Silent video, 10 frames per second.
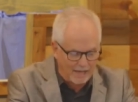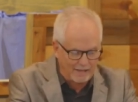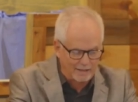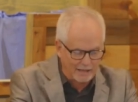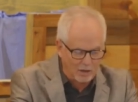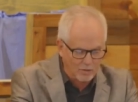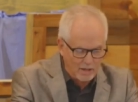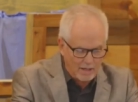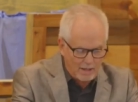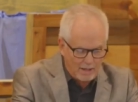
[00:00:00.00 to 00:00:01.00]
There you go.
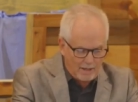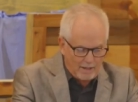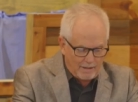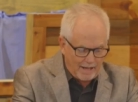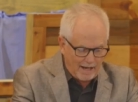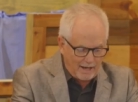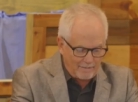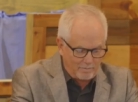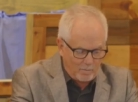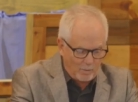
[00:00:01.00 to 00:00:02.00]
They are
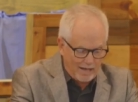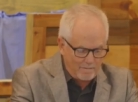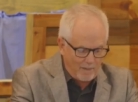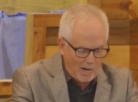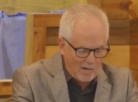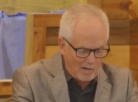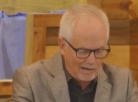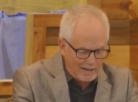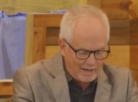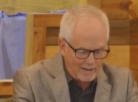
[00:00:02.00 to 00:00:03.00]

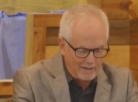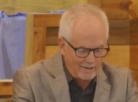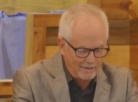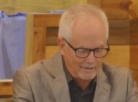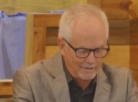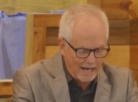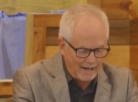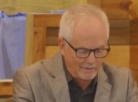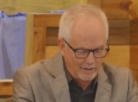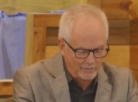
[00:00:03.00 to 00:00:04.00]
reborn
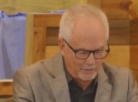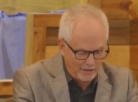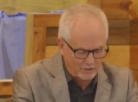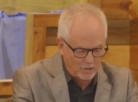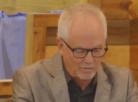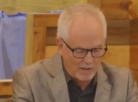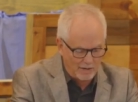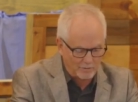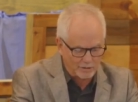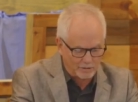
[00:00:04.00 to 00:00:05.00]
not with a physical
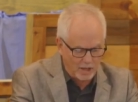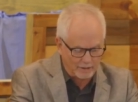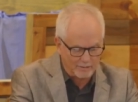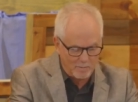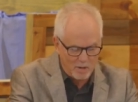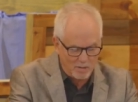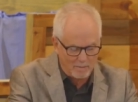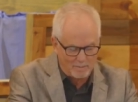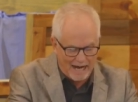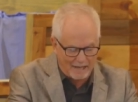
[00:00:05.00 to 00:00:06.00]
birth resulting from
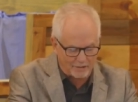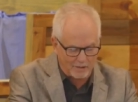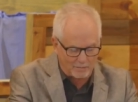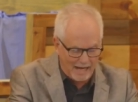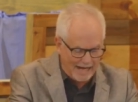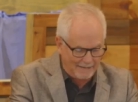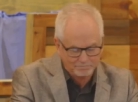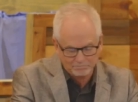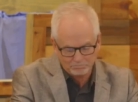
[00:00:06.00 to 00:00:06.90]
human passion or plan,